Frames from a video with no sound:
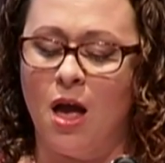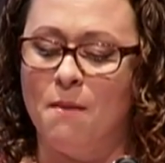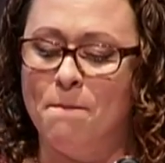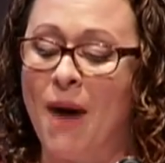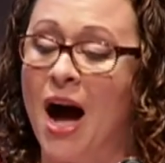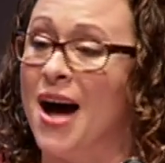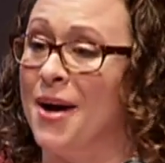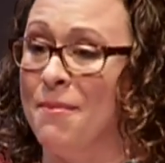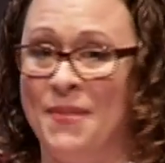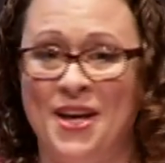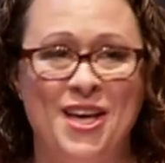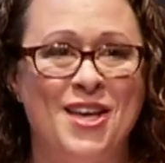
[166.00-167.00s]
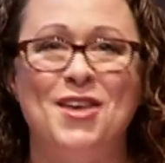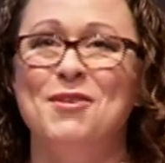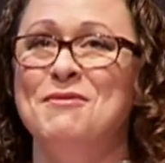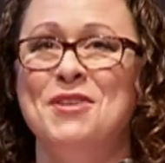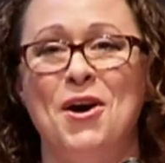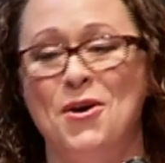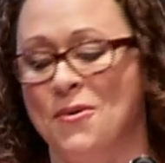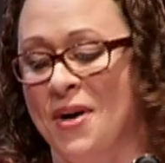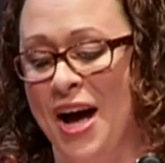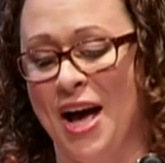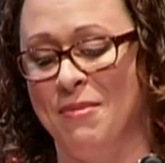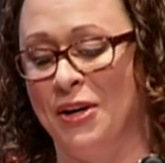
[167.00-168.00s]
"Mom, you know
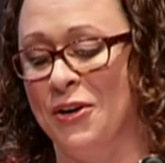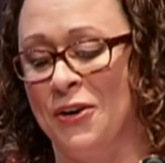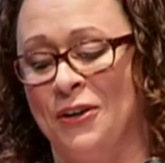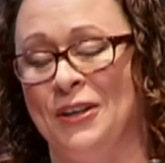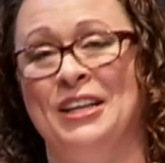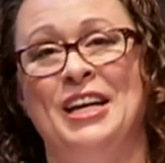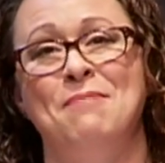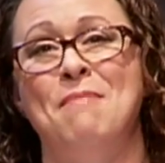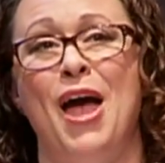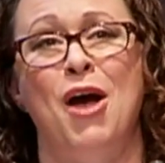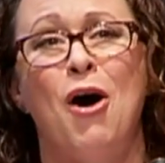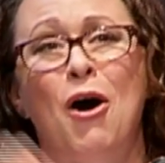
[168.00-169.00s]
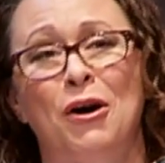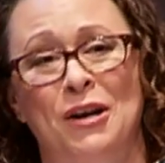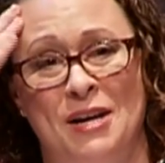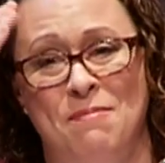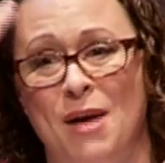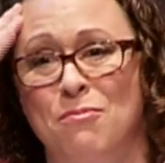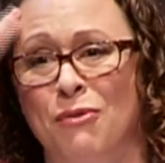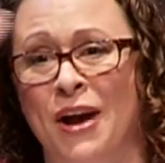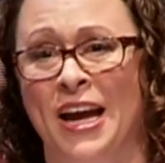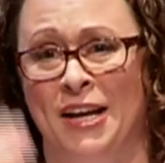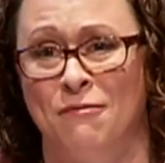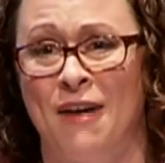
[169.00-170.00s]
I'm a girl in my heart and my
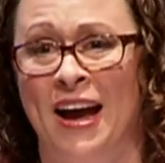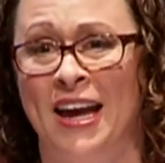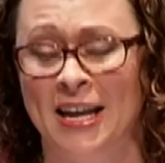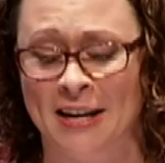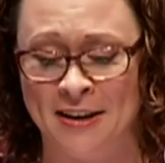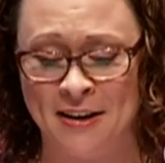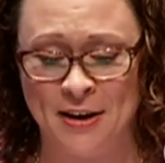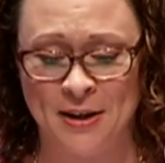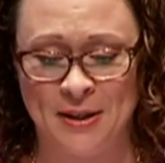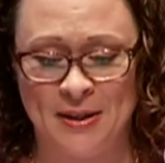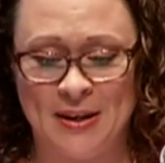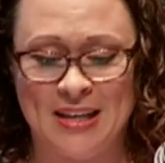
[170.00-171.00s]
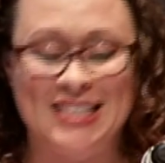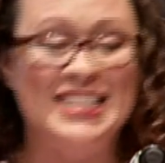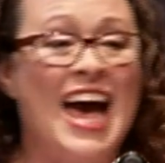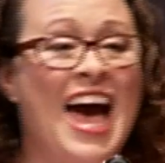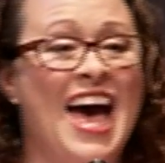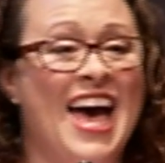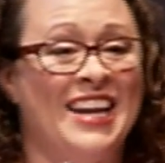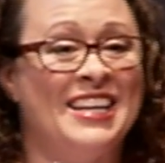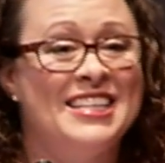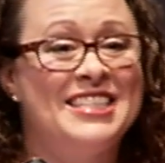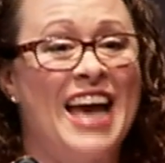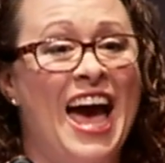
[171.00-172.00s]
brain, right? Dad,
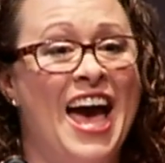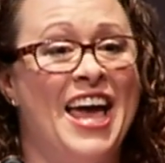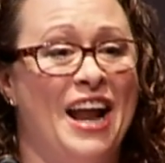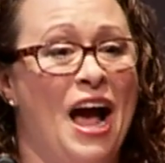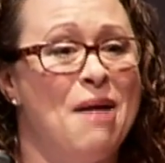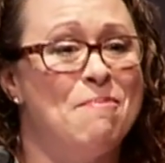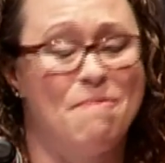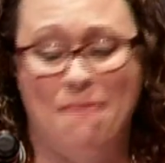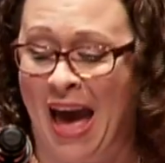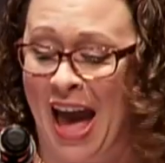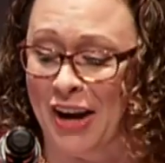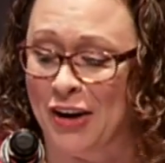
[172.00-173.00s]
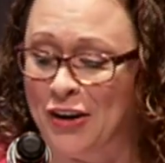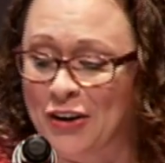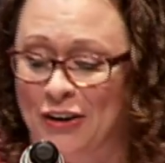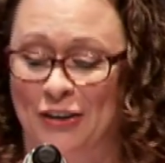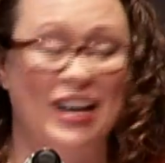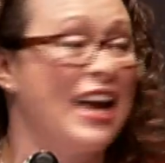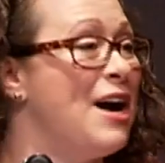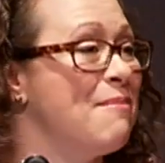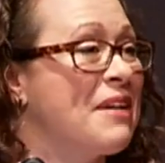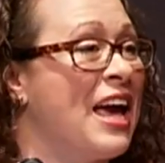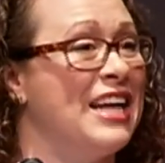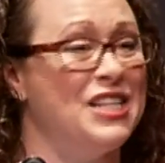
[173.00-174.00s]
Dad, I'm Batgirl.
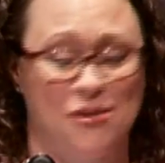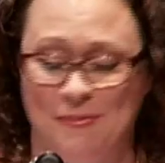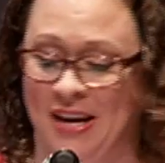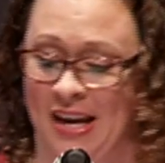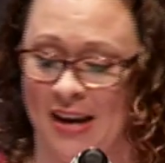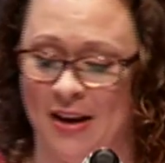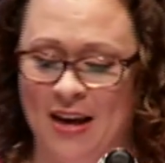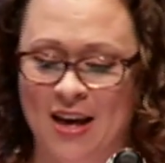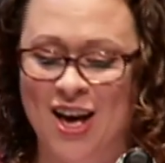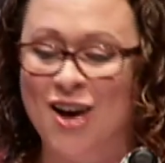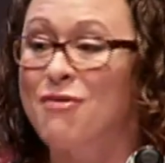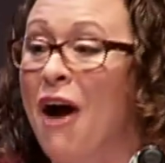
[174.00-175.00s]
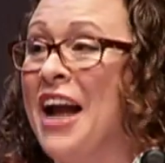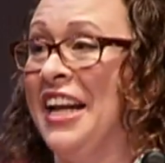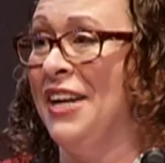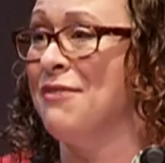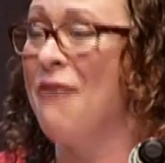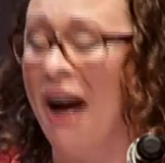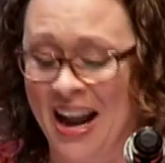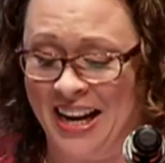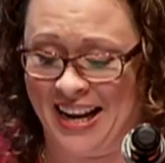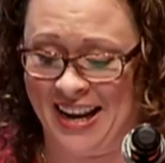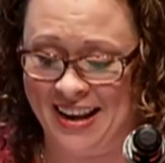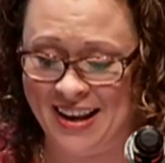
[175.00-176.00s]
Come catch me. Ronnie,
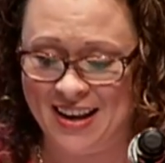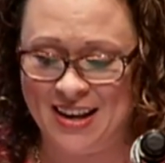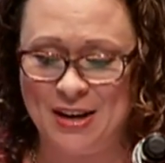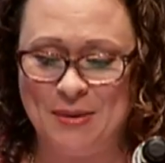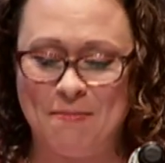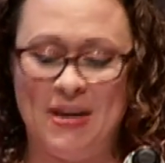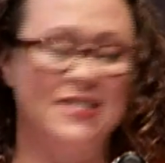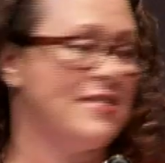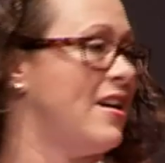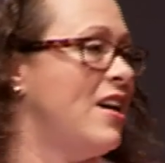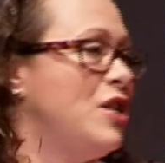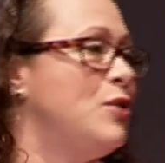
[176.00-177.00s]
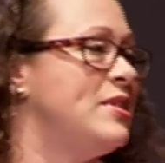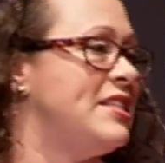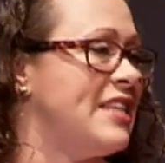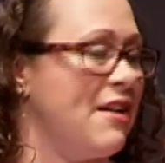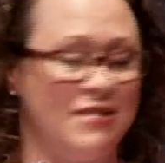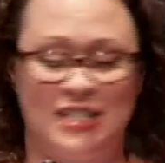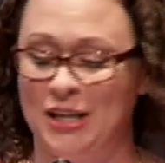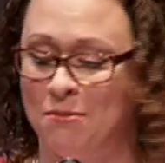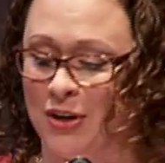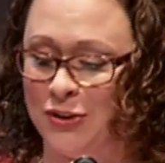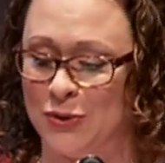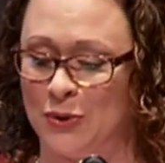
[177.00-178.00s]
Ronnie." My son, who is seventeen
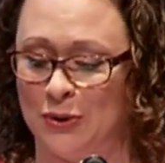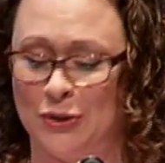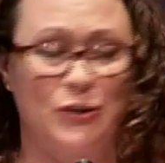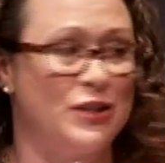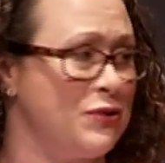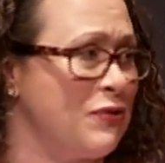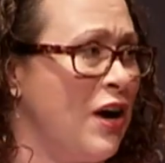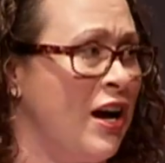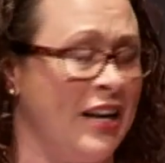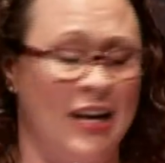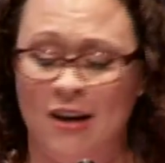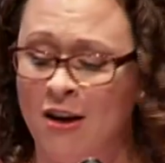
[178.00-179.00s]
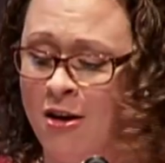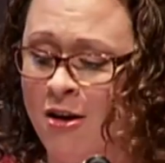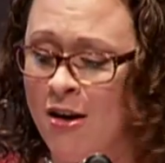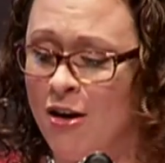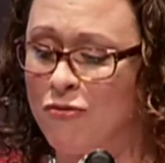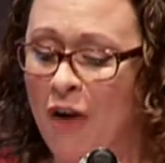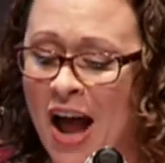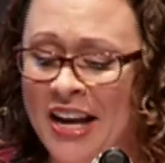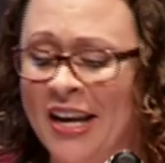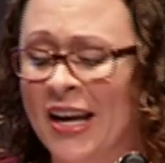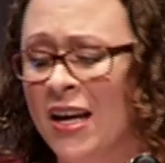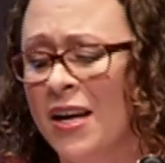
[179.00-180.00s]
months older, is Ronnie. "Ronnie,